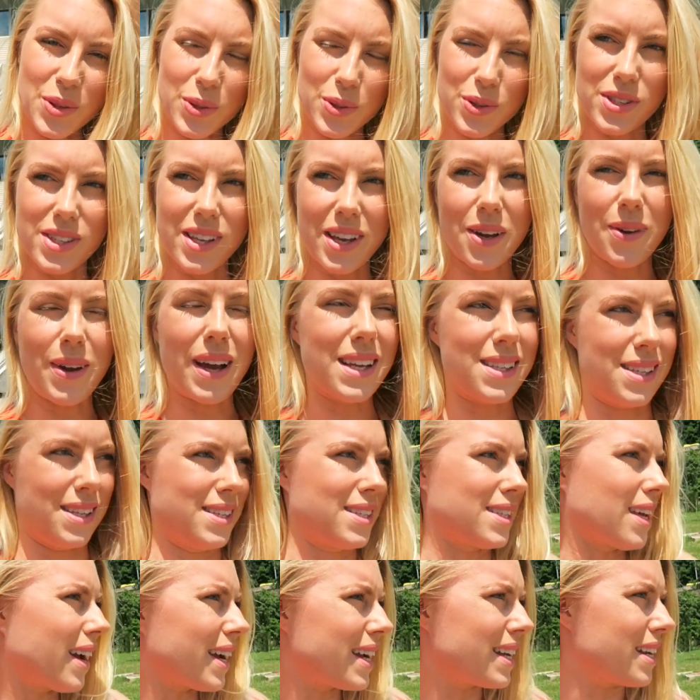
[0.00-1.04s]
Also, as a
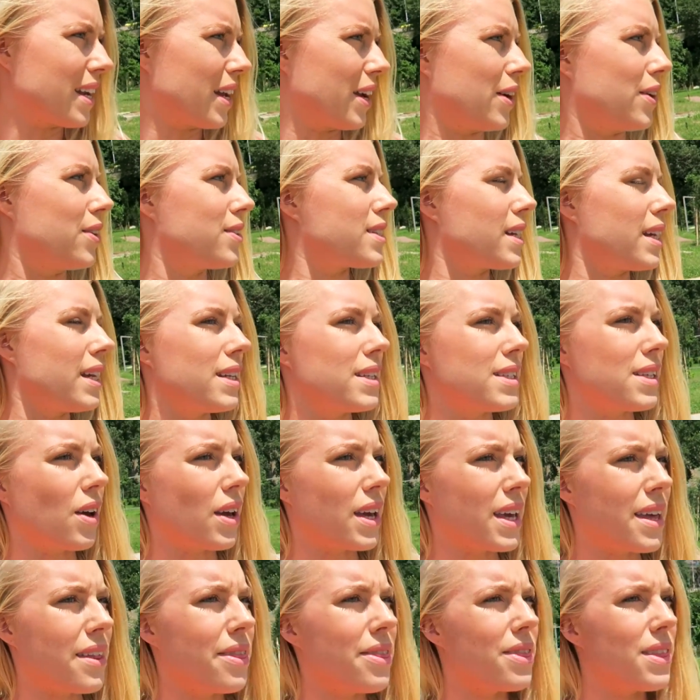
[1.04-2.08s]
side note, it's
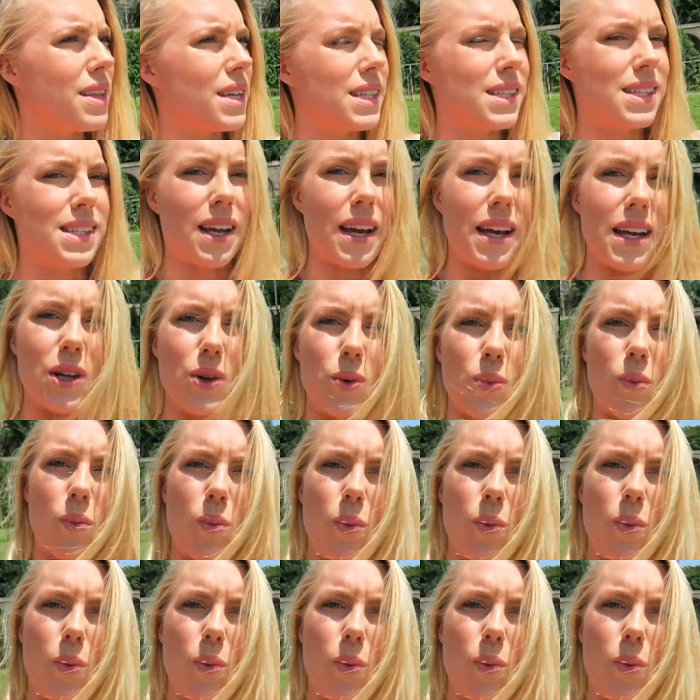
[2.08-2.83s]
in this like